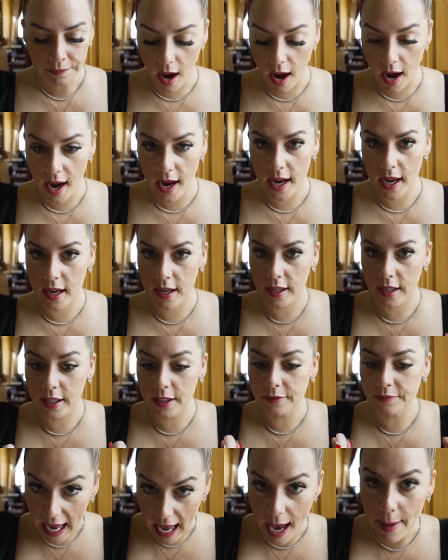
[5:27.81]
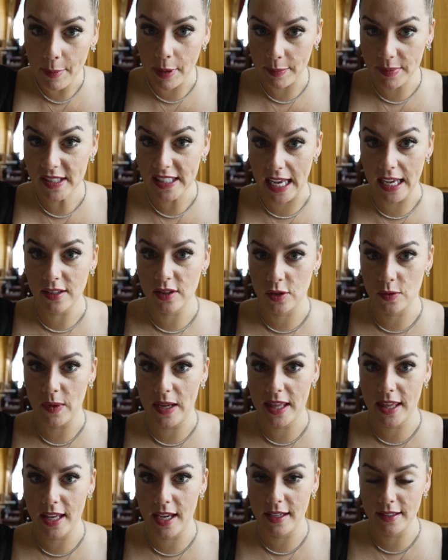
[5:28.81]
I am obsessed
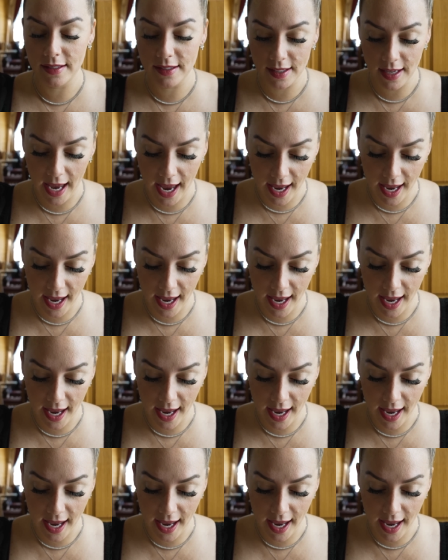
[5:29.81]
with this